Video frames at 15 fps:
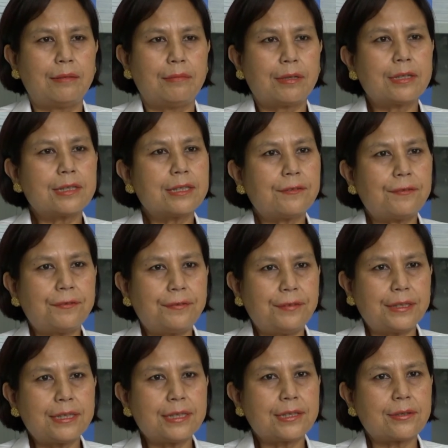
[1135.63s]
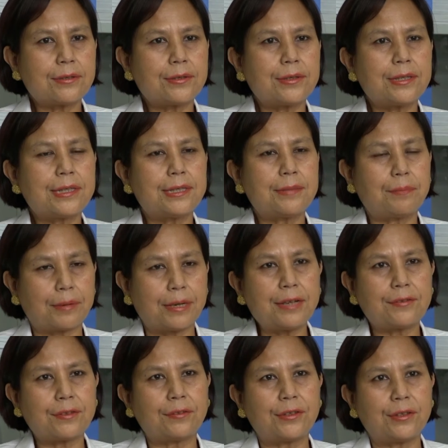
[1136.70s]
Because the fetus also is
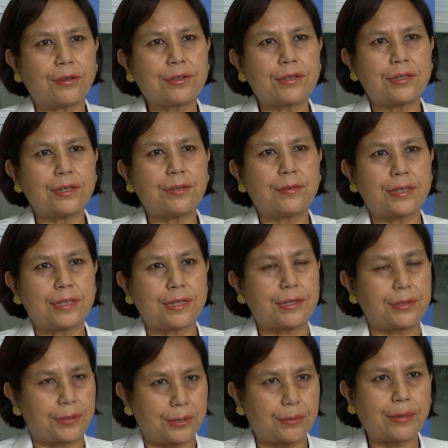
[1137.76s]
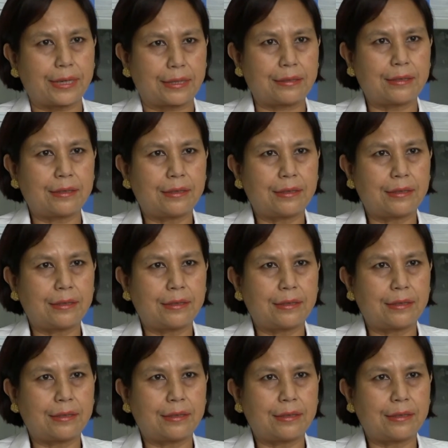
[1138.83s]
deprived of the oxygen which is required.